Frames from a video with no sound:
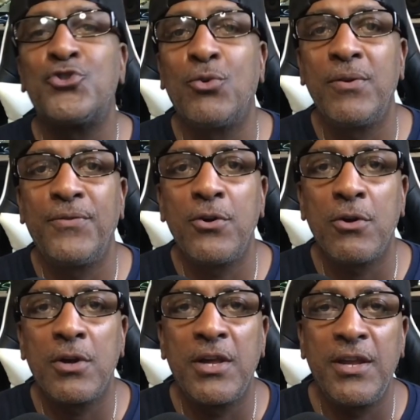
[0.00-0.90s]
So if
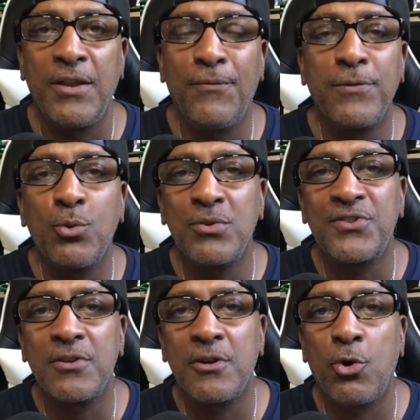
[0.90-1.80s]
you're an
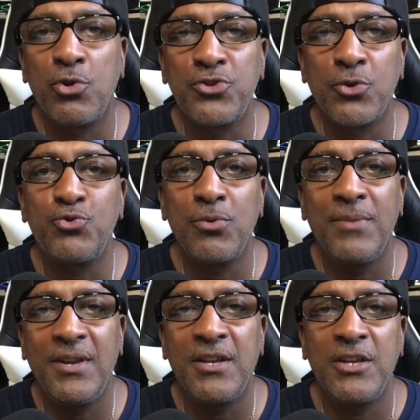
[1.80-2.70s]
influencer on social
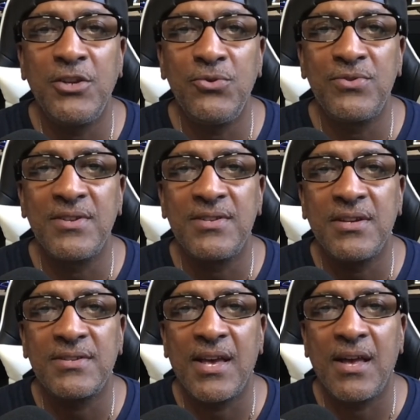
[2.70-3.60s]
media using
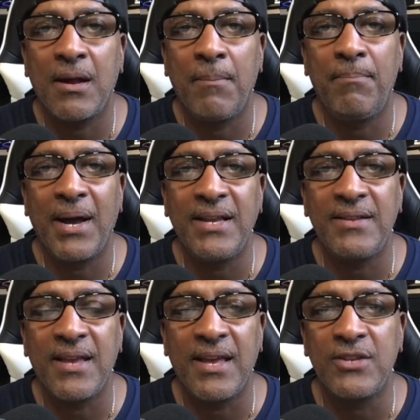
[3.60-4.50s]
TikTok,
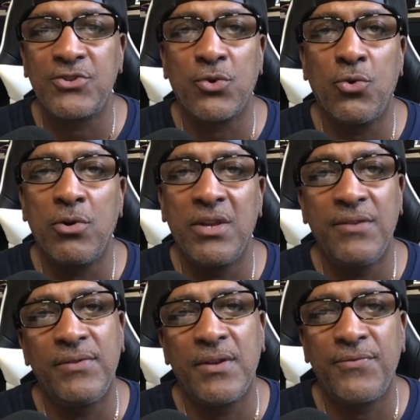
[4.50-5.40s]
ByteDance, or
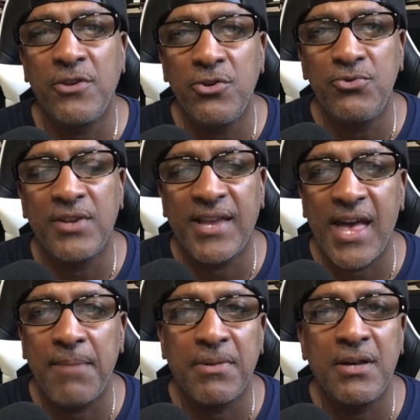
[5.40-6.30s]
even if you're using
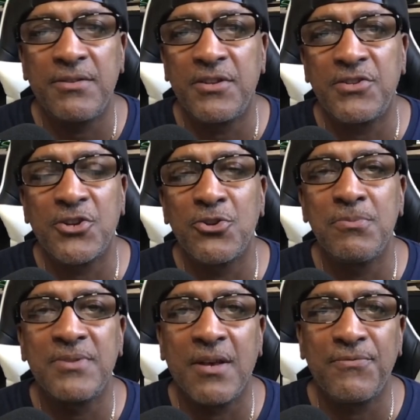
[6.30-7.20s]
Capcut, the
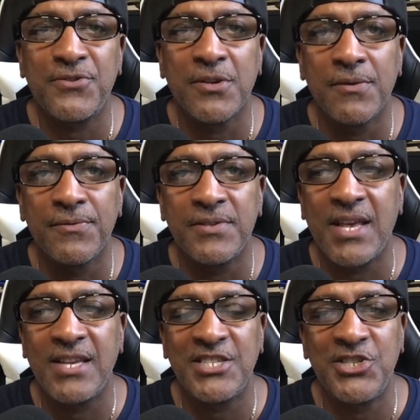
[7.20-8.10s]
terms of service
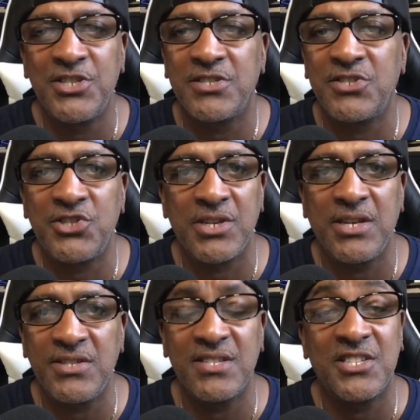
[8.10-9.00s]
has just
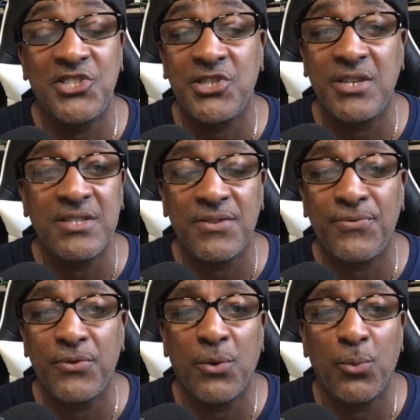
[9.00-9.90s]
changed, and it's changing for the